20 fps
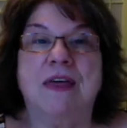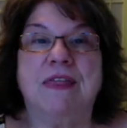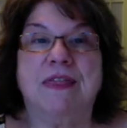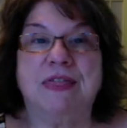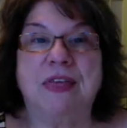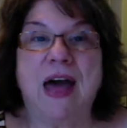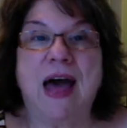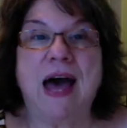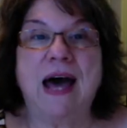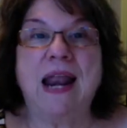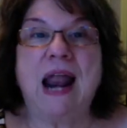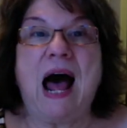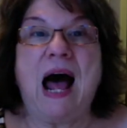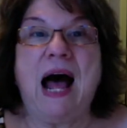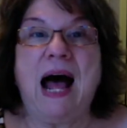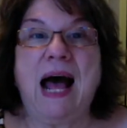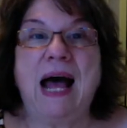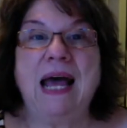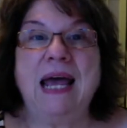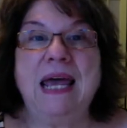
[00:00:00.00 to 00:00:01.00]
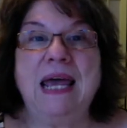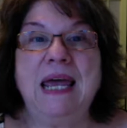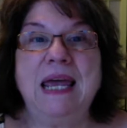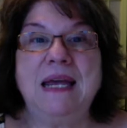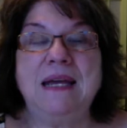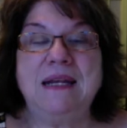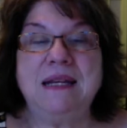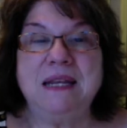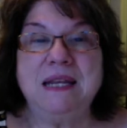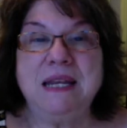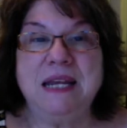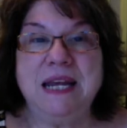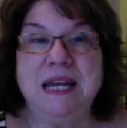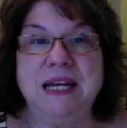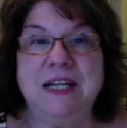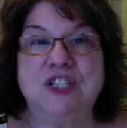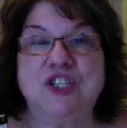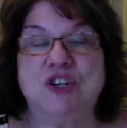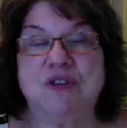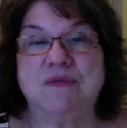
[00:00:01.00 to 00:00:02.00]
that I
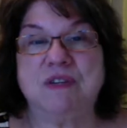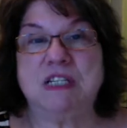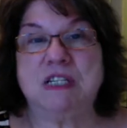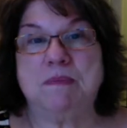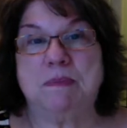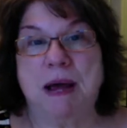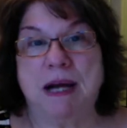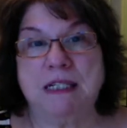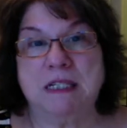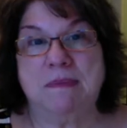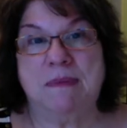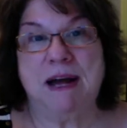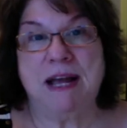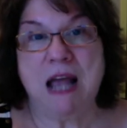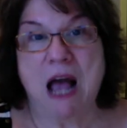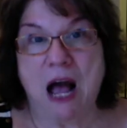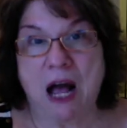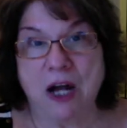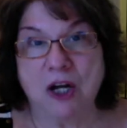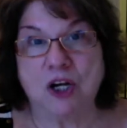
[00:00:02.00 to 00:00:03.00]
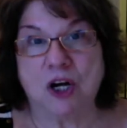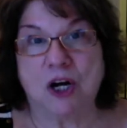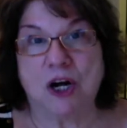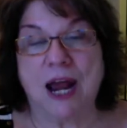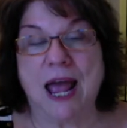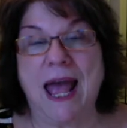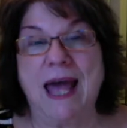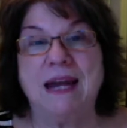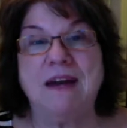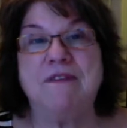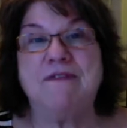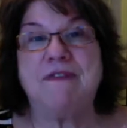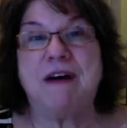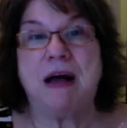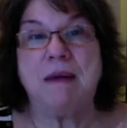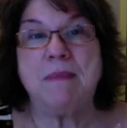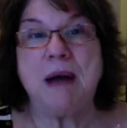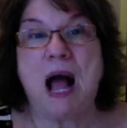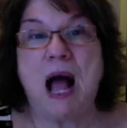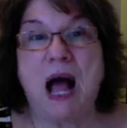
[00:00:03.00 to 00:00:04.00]
need to respect my hunger. And if
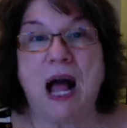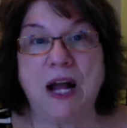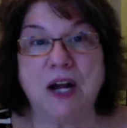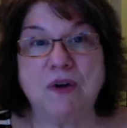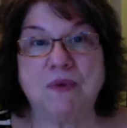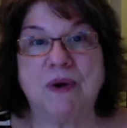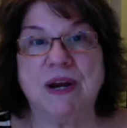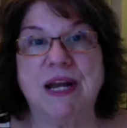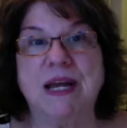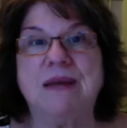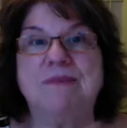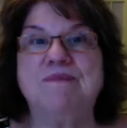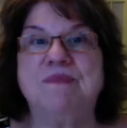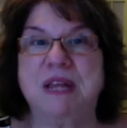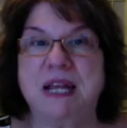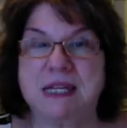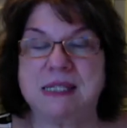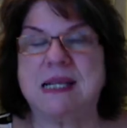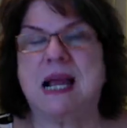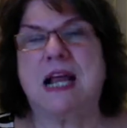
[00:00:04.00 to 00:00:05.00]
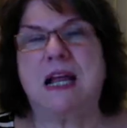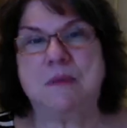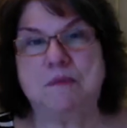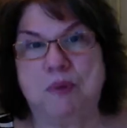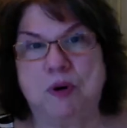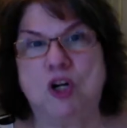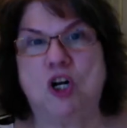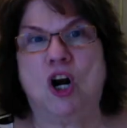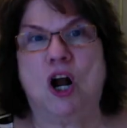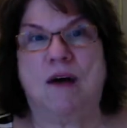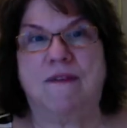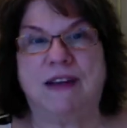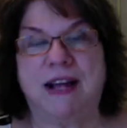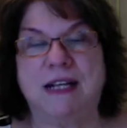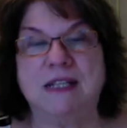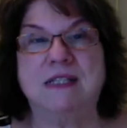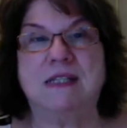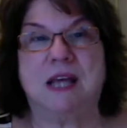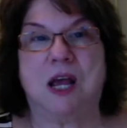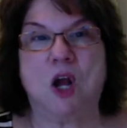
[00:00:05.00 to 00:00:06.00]
I'm hungry, yes, I can put it off. I
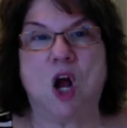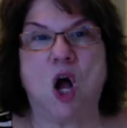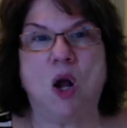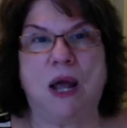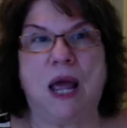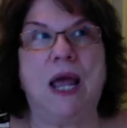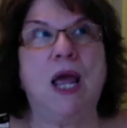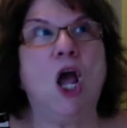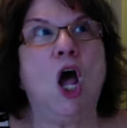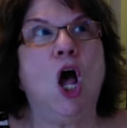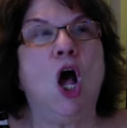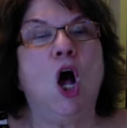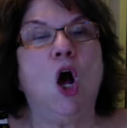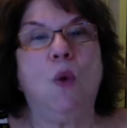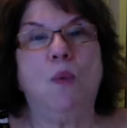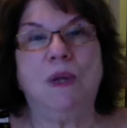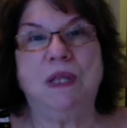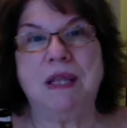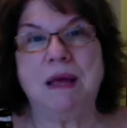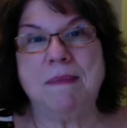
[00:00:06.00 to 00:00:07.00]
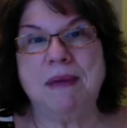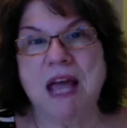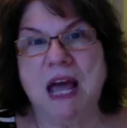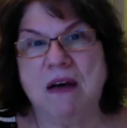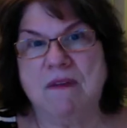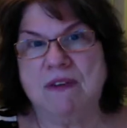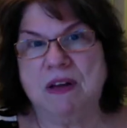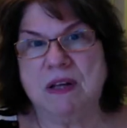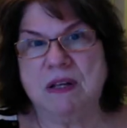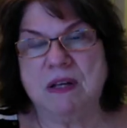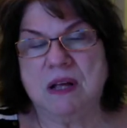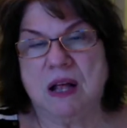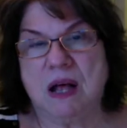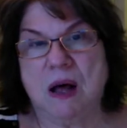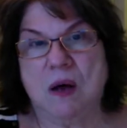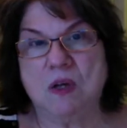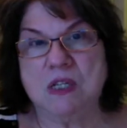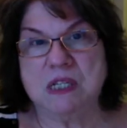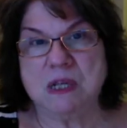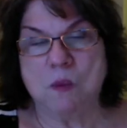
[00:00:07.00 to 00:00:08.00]
can say, okay, well, let me have
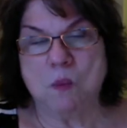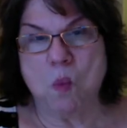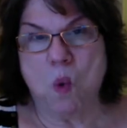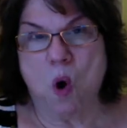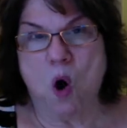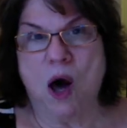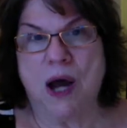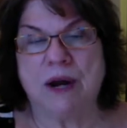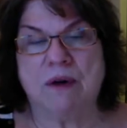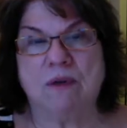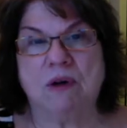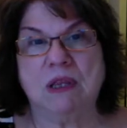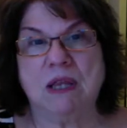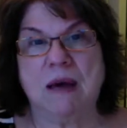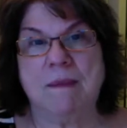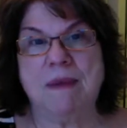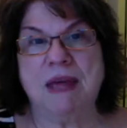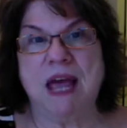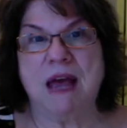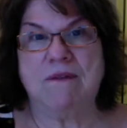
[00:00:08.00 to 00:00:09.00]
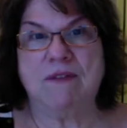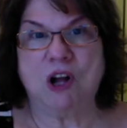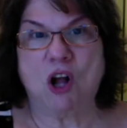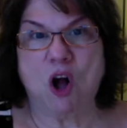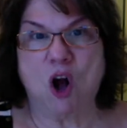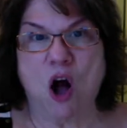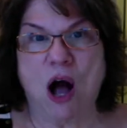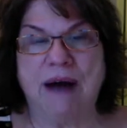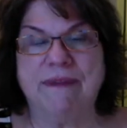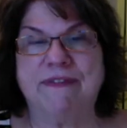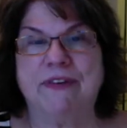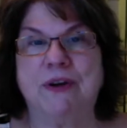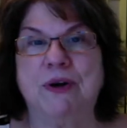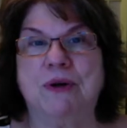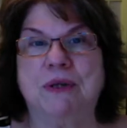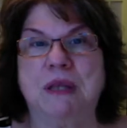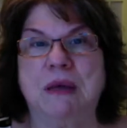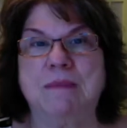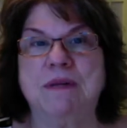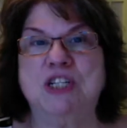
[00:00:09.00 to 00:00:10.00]
some water or let me have a coffee
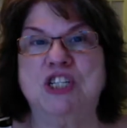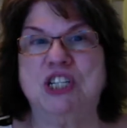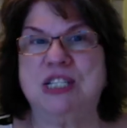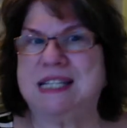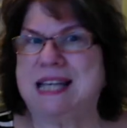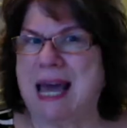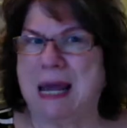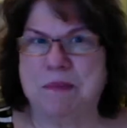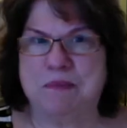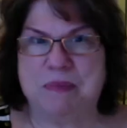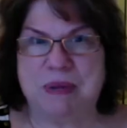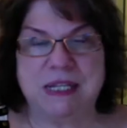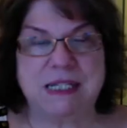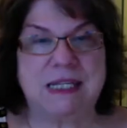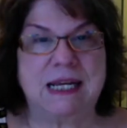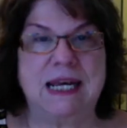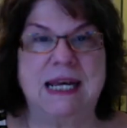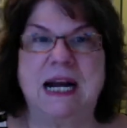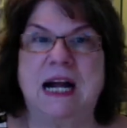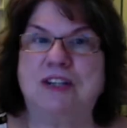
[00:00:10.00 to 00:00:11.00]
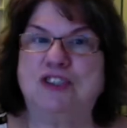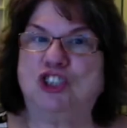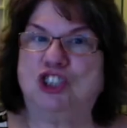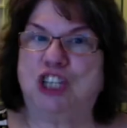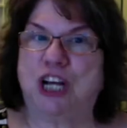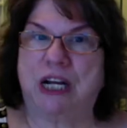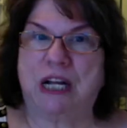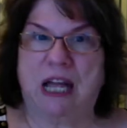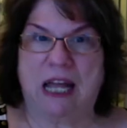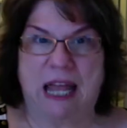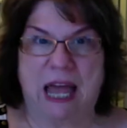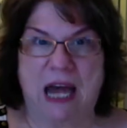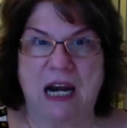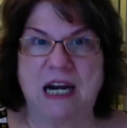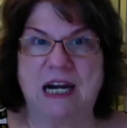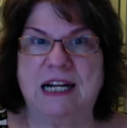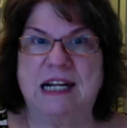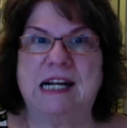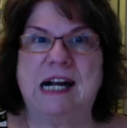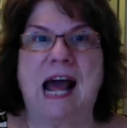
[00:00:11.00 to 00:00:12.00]
or let me just get busy and I'll check again
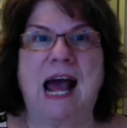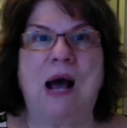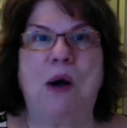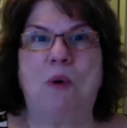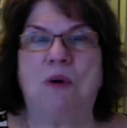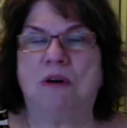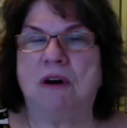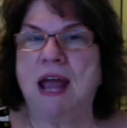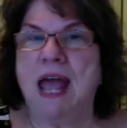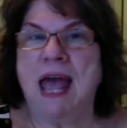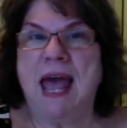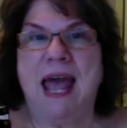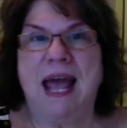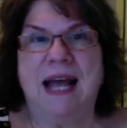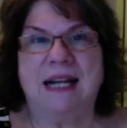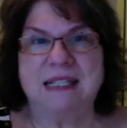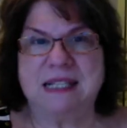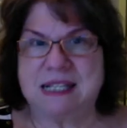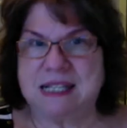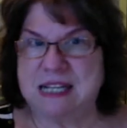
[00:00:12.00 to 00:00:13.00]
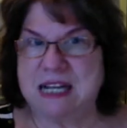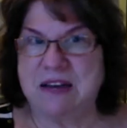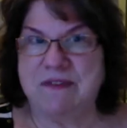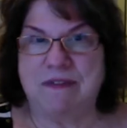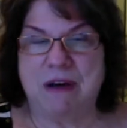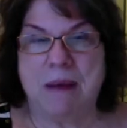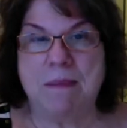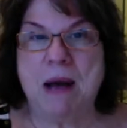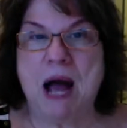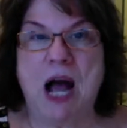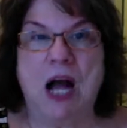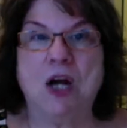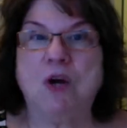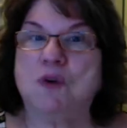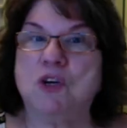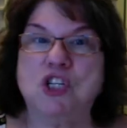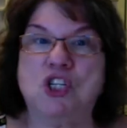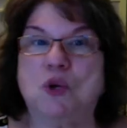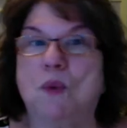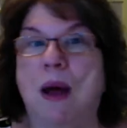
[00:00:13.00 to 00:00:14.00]
in an hour and see if I'm
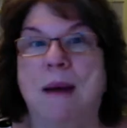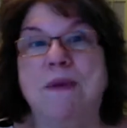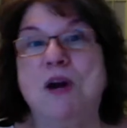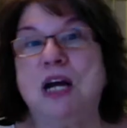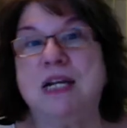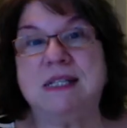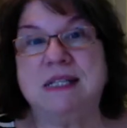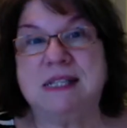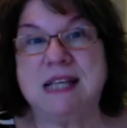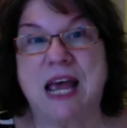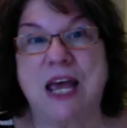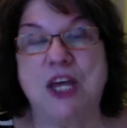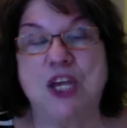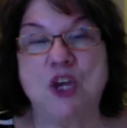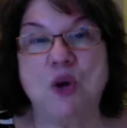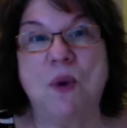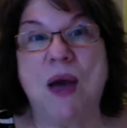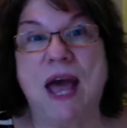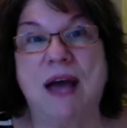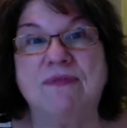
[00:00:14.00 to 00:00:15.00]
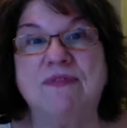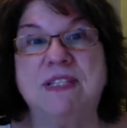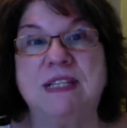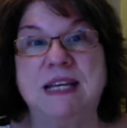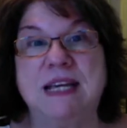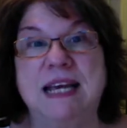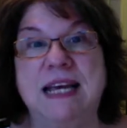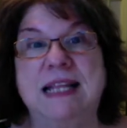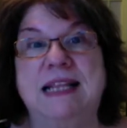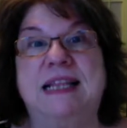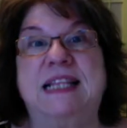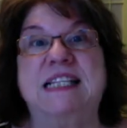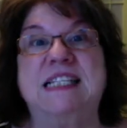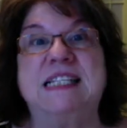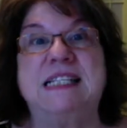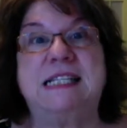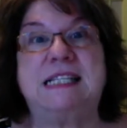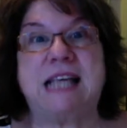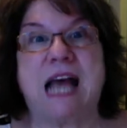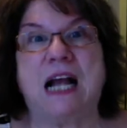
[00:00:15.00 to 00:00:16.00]
hungry. So I'm not saying you have to eat the
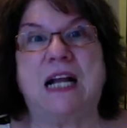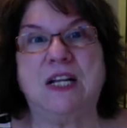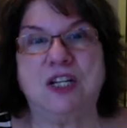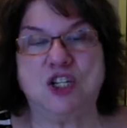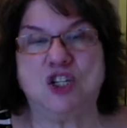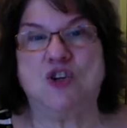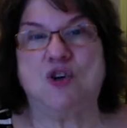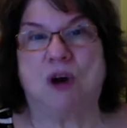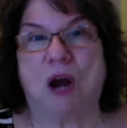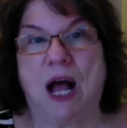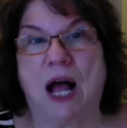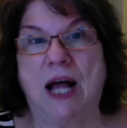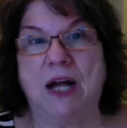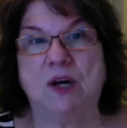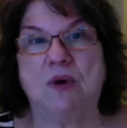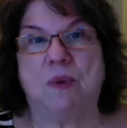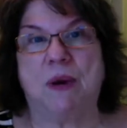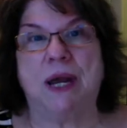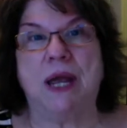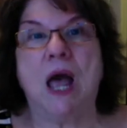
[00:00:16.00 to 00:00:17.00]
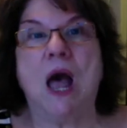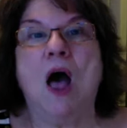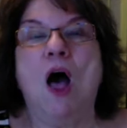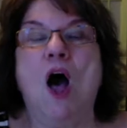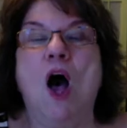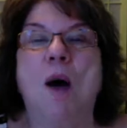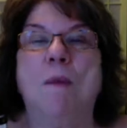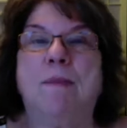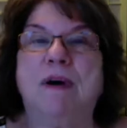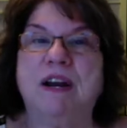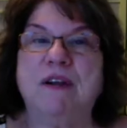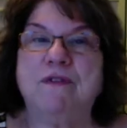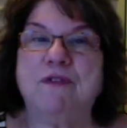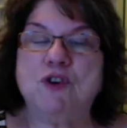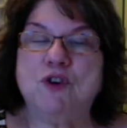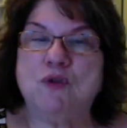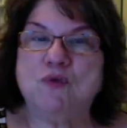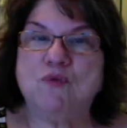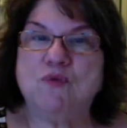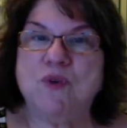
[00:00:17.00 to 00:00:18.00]
second you're hungry, but if
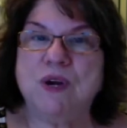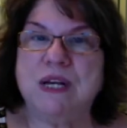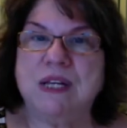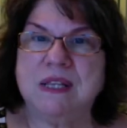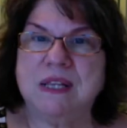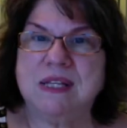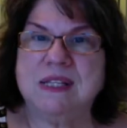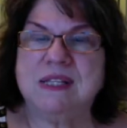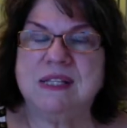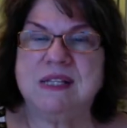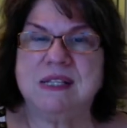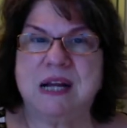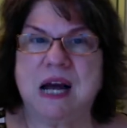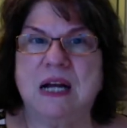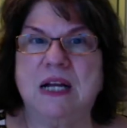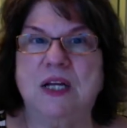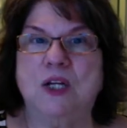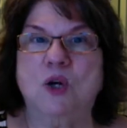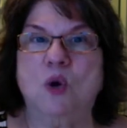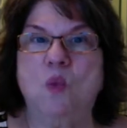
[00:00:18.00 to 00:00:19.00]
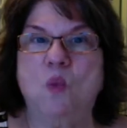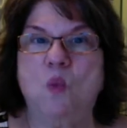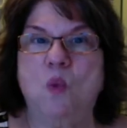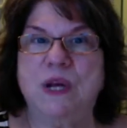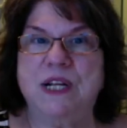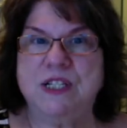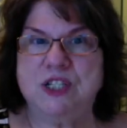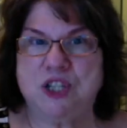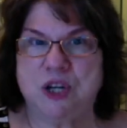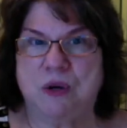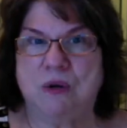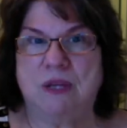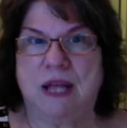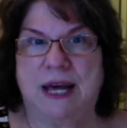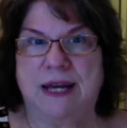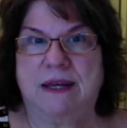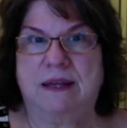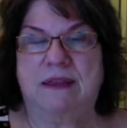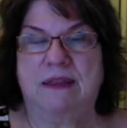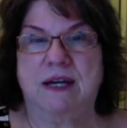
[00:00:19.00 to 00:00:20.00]
you're really stuck in a window
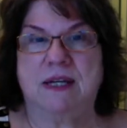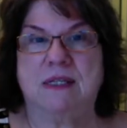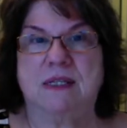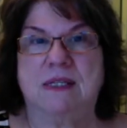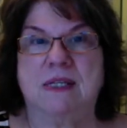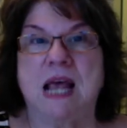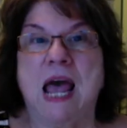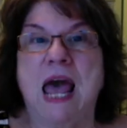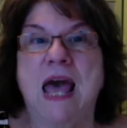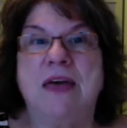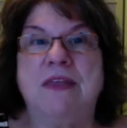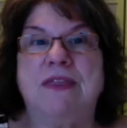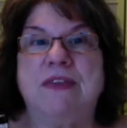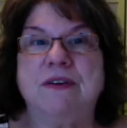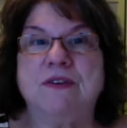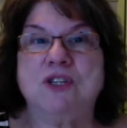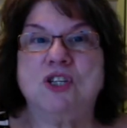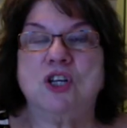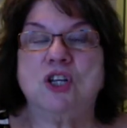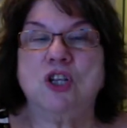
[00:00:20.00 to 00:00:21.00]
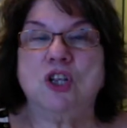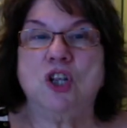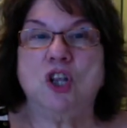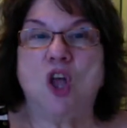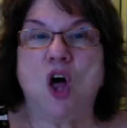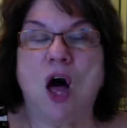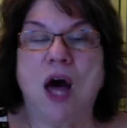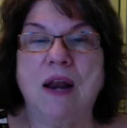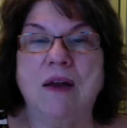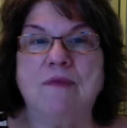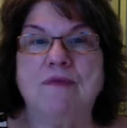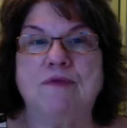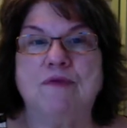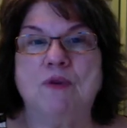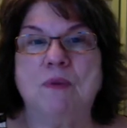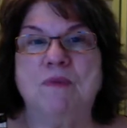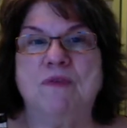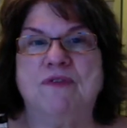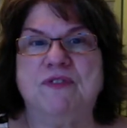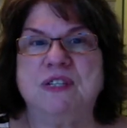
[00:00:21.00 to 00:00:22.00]
like this, there's a lot of
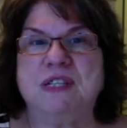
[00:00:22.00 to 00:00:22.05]
room for